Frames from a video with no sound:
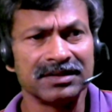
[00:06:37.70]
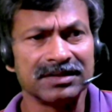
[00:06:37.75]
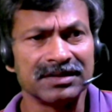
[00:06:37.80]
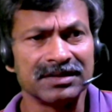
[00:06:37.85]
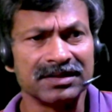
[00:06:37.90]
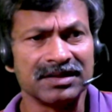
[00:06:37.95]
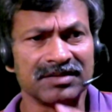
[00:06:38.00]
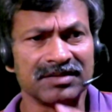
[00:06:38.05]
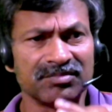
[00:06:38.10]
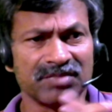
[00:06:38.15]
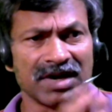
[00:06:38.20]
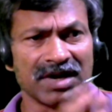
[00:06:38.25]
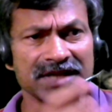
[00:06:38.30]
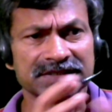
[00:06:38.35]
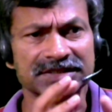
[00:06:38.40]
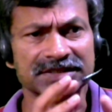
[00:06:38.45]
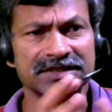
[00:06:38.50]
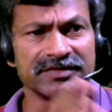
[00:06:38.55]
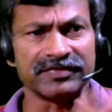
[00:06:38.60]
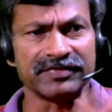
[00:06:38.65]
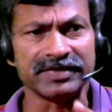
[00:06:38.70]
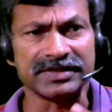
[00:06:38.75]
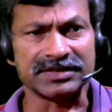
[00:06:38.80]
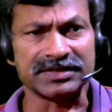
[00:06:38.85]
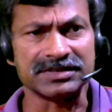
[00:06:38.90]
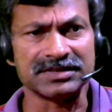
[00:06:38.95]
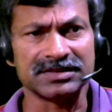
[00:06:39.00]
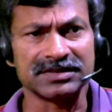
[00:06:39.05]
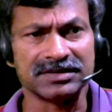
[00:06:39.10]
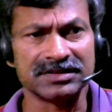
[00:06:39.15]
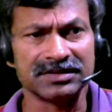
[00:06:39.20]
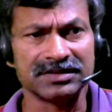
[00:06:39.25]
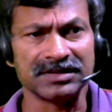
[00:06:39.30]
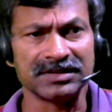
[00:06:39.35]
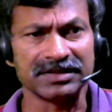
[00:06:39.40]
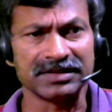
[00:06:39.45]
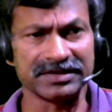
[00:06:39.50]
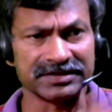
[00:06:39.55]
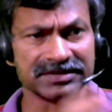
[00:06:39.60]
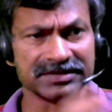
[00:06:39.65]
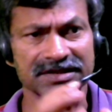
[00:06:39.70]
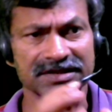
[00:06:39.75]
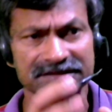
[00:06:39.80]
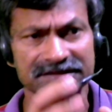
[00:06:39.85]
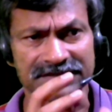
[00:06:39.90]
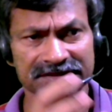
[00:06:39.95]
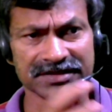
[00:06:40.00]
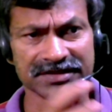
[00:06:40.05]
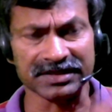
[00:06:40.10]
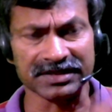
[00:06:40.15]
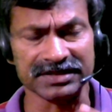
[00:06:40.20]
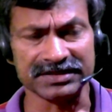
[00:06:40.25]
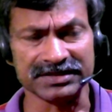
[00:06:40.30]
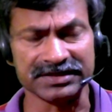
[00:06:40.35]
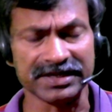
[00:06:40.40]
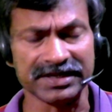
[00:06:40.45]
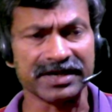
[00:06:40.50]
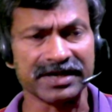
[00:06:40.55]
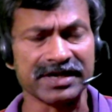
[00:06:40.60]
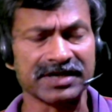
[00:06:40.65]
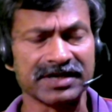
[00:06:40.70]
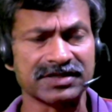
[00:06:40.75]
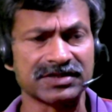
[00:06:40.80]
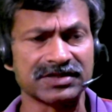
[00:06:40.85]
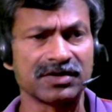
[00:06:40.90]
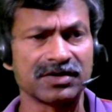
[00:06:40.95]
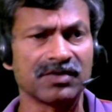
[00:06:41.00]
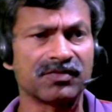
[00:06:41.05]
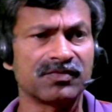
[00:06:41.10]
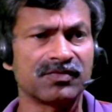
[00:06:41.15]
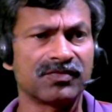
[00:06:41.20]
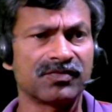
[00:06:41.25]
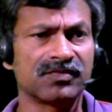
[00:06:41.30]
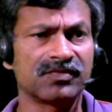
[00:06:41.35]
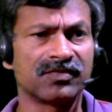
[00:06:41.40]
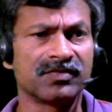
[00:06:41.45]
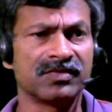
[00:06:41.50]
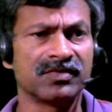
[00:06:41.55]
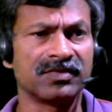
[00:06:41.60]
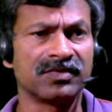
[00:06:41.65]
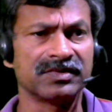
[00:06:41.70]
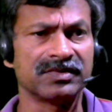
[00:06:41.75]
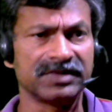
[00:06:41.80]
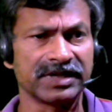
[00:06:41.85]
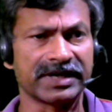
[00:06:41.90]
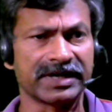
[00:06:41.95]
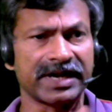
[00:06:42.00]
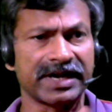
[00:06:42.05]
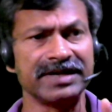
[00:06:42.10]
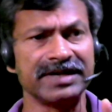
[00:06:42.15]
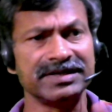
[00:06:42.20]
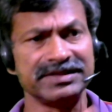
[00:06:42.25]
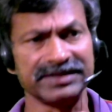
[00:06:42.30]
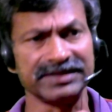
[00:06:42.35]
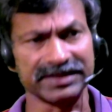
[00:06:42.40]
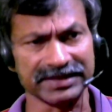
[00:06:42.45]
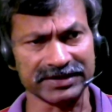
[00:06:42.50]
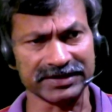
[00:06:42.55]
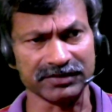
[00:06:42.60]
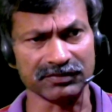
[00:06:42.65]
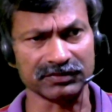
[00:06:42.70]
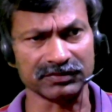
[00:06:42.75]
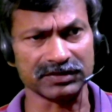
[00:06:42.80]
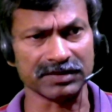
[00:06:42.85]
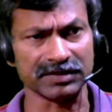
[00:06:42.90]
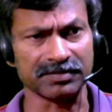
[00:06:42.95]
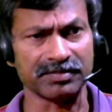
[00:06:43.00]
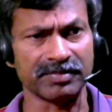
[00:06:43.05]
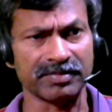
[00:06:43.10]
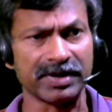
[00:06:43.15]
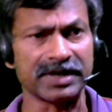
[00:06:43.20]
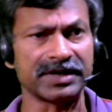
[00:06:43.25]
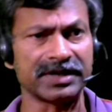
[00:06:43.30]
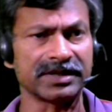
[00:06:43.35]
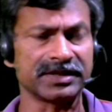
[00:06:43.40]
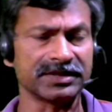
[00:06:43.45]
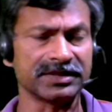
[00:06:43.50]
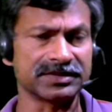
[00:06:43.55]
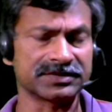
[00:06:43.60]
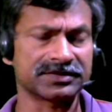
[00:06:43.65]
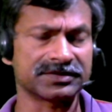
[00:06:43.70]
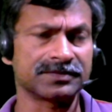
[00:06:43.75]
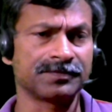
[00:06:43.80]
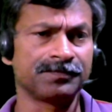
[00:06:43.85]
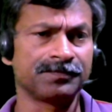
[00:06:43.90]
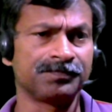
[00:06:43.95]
a mass defect results in the generation of the kinetic energy of the particles.